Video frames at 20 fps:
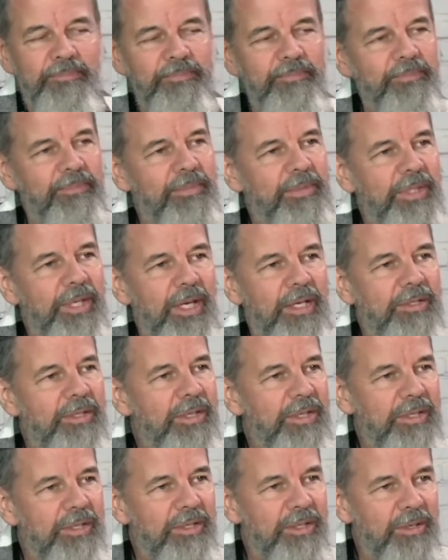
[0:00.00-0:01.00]
dozens
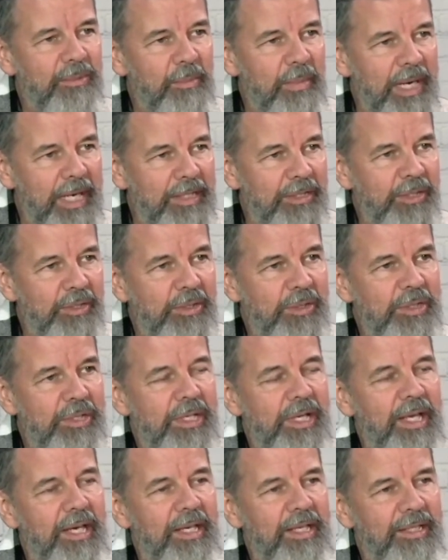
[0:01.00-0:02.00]
of major
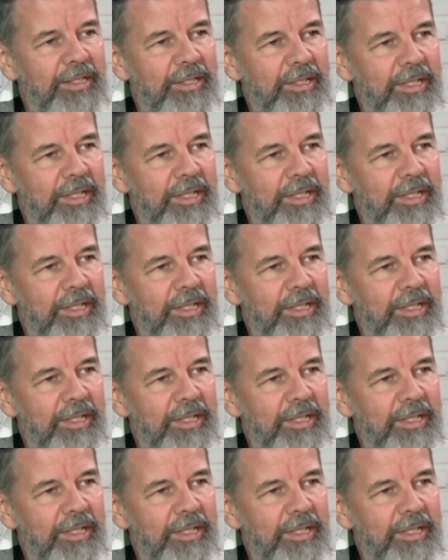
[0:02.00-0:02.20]
cities.